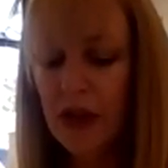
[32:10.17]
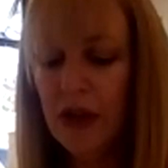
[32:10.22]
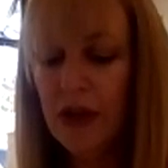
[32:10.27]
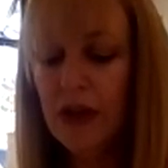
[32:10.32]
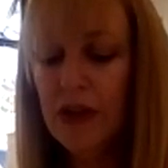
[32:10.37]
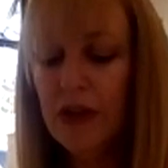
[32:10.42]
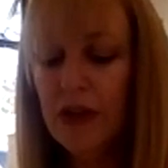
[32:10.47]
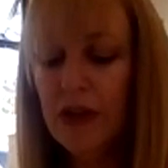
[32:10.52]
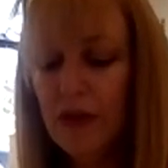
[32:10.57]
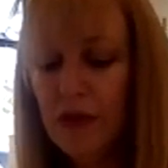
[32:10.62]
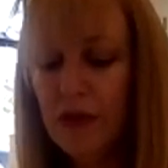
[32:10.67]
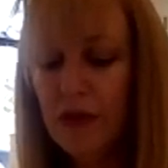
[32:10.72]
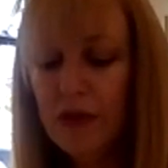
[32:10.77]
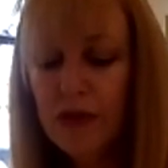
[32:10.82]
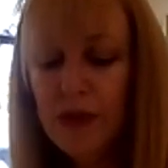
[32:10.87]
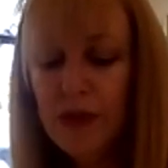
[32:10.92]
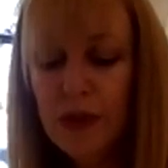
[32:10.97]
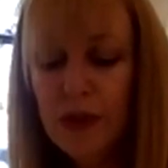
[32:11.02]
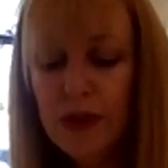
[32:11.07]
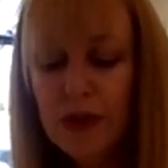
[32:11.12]
are you
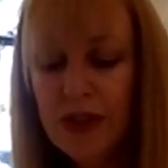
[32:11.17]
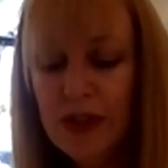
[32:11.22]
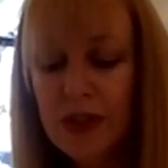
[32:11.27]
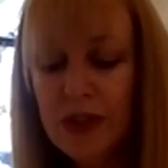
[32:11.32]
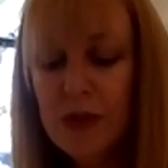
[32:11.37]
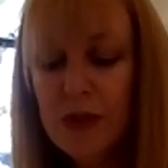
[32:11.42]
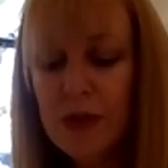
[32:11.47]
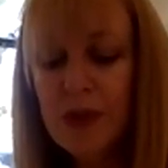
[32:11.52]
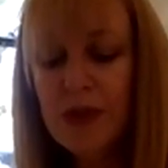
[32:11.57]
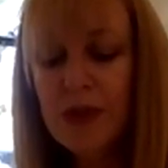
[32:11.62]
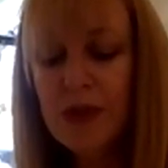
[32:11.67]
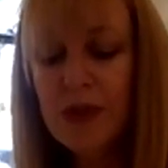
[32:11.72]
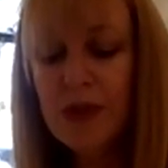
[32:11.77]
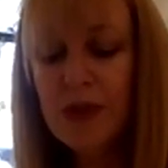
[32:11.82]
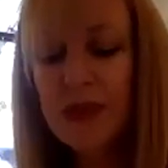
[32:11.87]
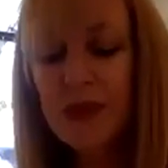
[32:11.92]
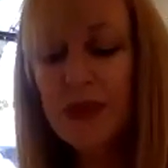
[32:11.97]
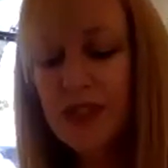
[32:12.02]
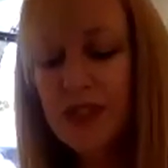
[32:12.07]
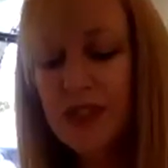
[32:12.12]
refusing to
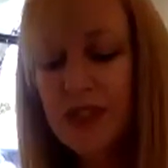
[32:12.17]
perceive,